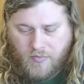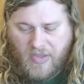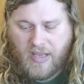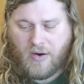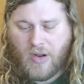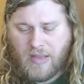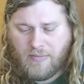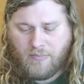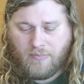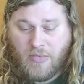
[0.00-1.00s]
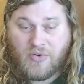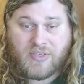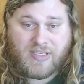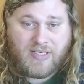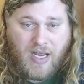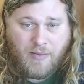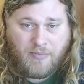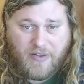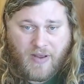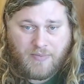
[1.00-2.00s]
most of the time,
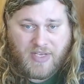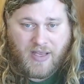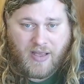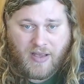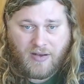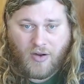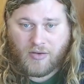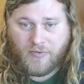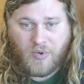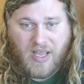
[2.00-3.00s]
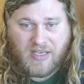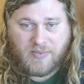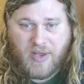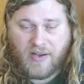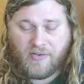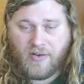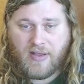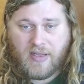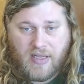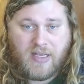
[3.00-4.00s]
if I'm taking all of one aspect,
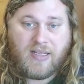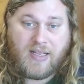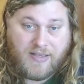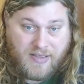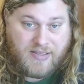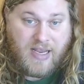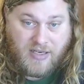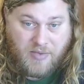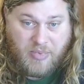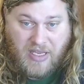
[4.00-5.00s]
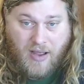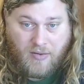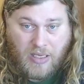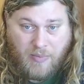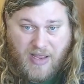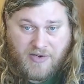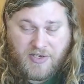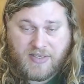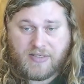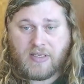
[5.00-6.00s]
it does tend to be Howling
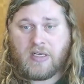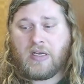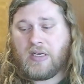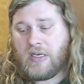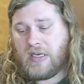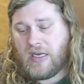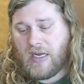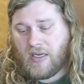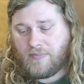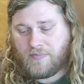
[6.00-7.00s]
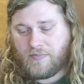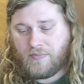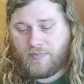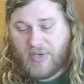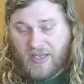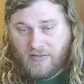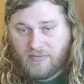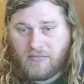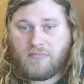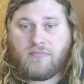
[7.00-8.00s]
Banshees. But
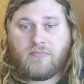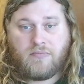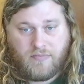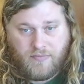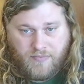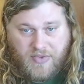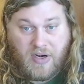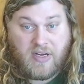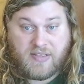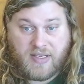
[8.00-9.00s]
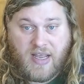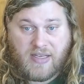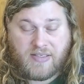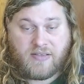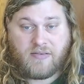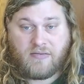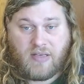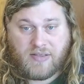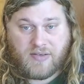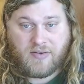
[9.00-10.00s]
there is a case
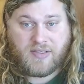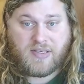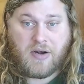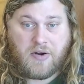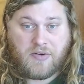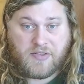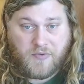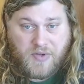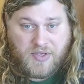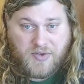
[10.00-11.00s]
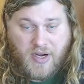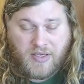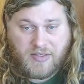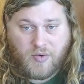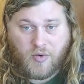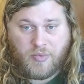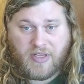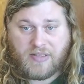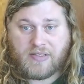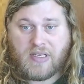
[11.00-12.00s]
in certain scenarios for the Striking
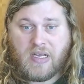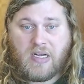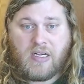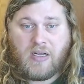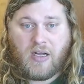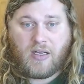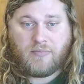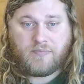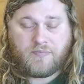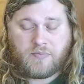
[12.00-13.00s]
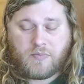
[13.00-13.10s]
Scorpions, and